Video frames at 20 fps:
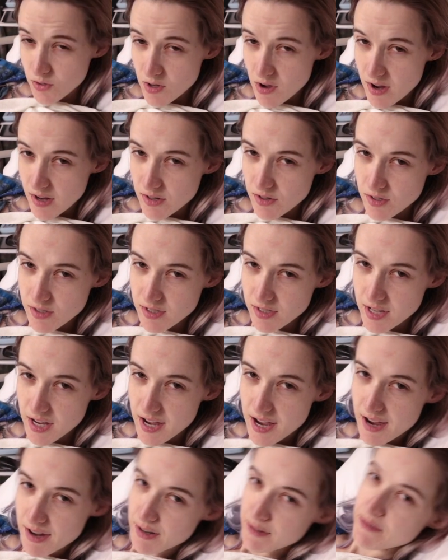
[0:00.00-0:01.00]
So I just got
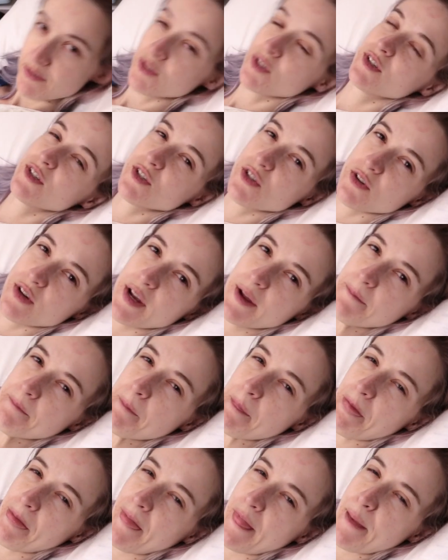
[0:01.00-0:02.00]
out of surgery.
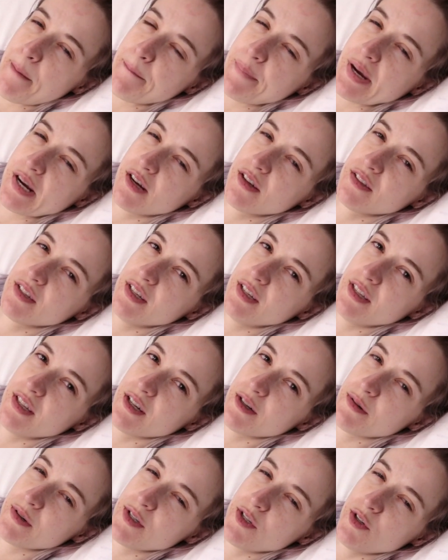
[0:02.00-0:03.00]
Apparently
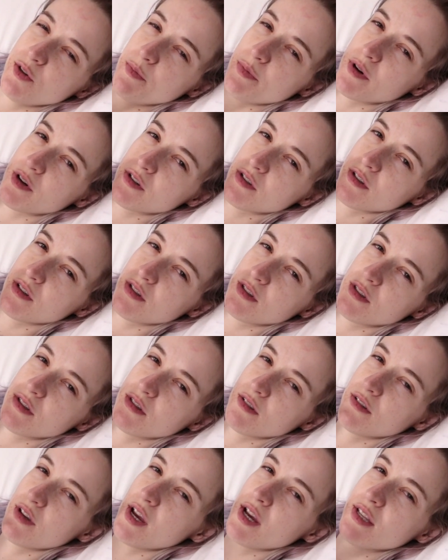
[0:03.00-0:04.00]
there were two
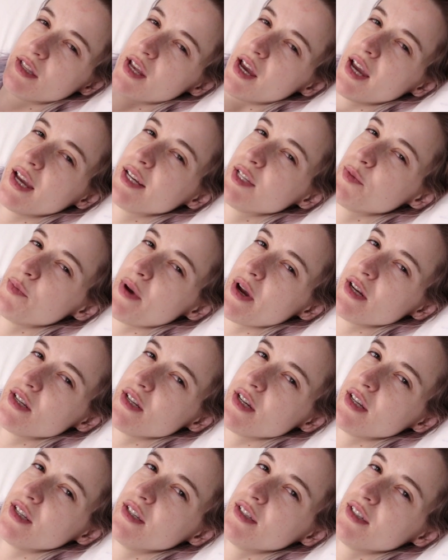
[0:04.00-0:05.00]
bursas, as I
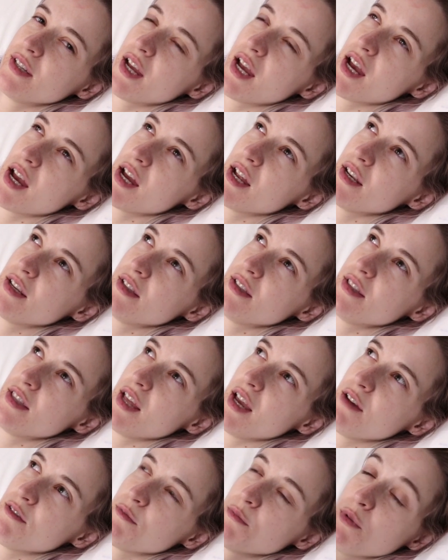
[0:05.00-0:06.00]
expected, and
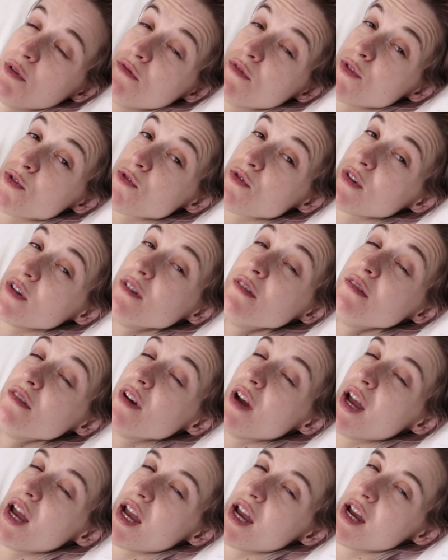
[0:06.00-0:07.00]
they removed the screw,
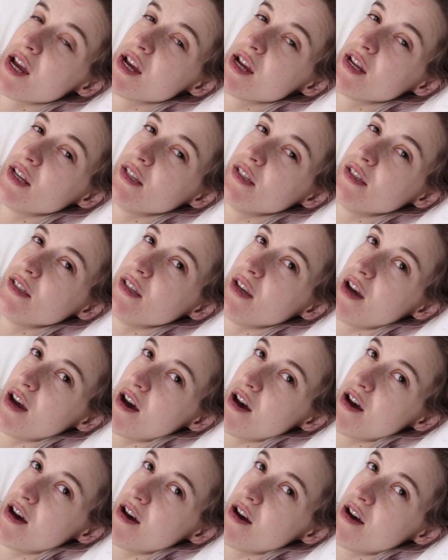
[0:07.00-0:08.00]
and
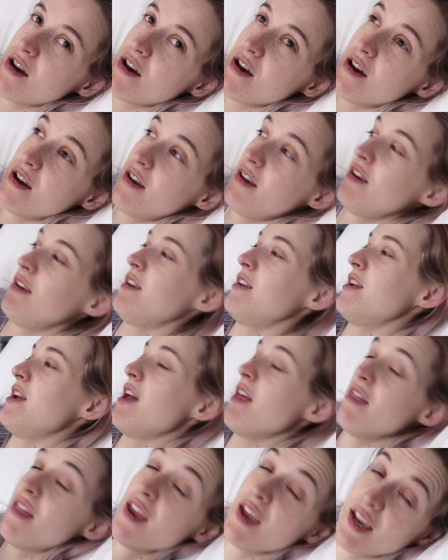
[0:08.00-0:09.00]
uh,
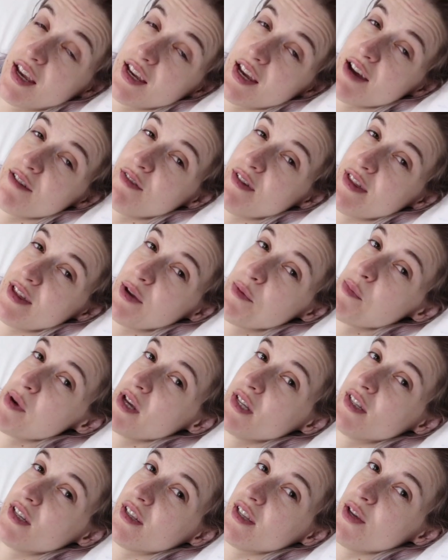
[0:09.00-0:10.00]
I think everything
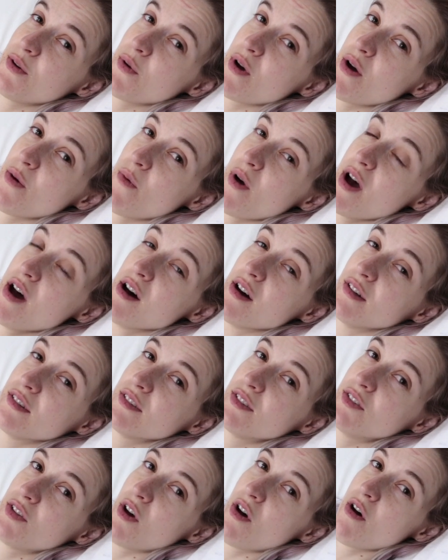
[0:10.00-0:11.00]
basically went well.
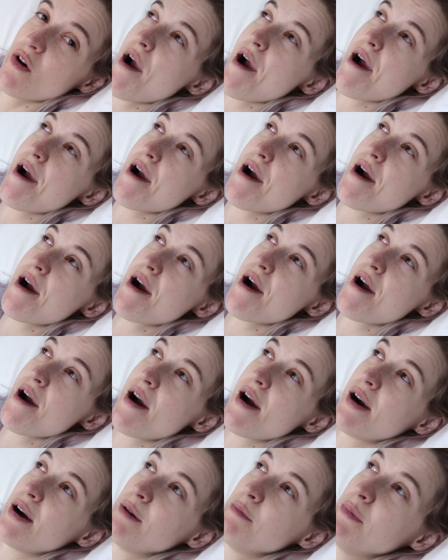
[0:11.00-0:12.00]
So uh,
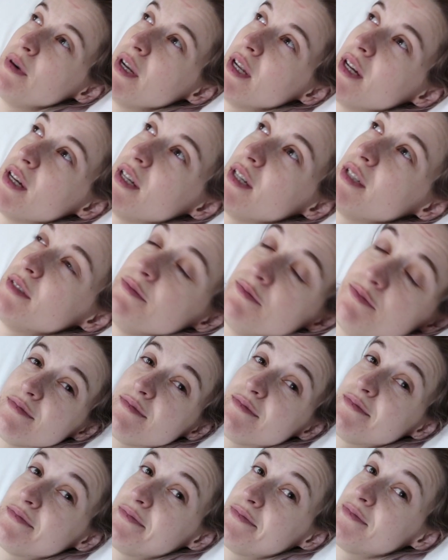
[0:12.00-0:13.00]
I'm gonna...
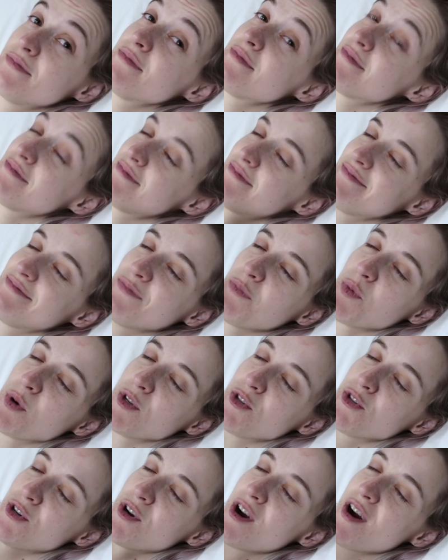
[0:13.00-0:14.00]
Surgery!
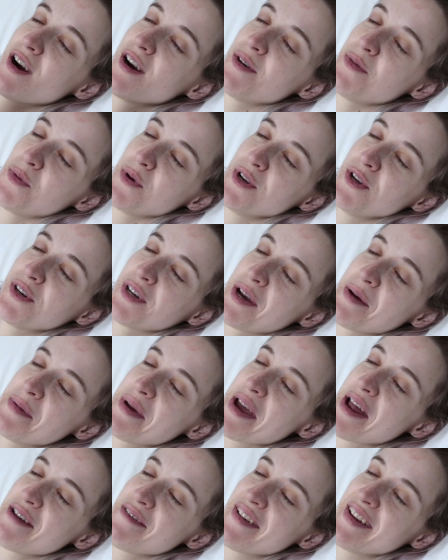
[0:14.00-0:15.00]
words are hard when you're
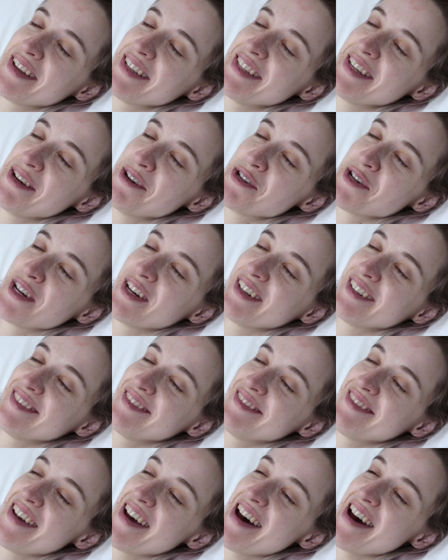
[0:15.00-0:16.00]
coming out of anesthesia.
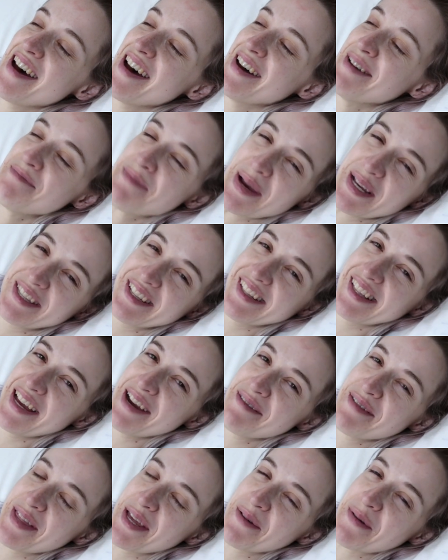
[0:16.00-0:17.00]
Uh, basically,
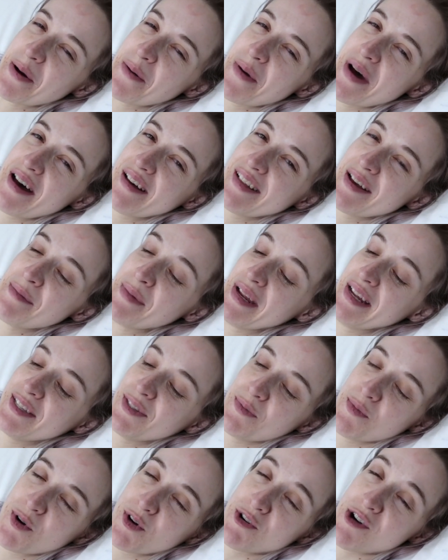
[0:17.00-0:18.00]
everything went well. I'm need
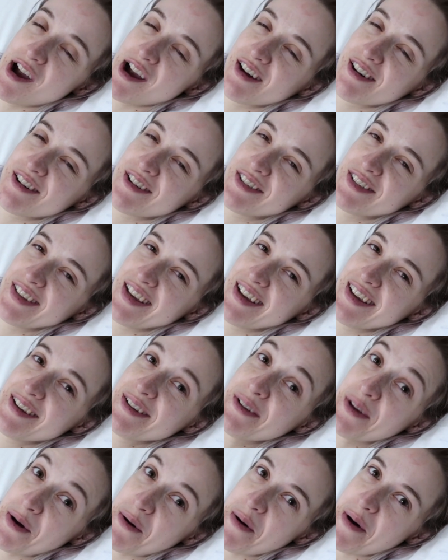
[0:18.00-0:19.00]
some more crackers and
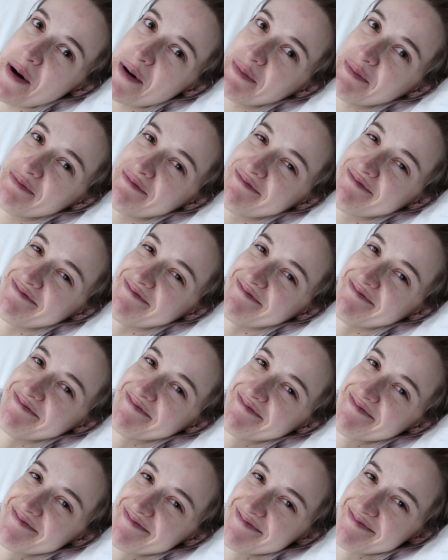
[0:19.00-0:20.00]
go home.
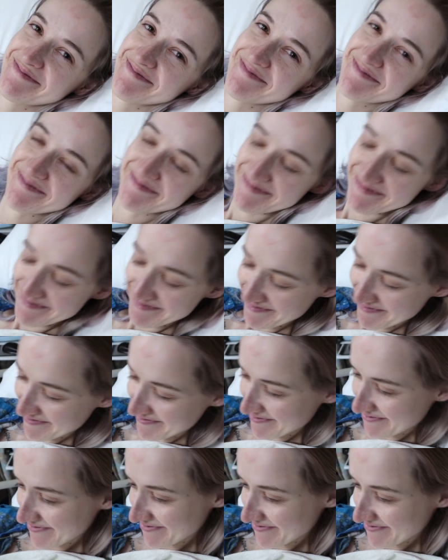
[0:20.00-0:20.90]
How are you feeling?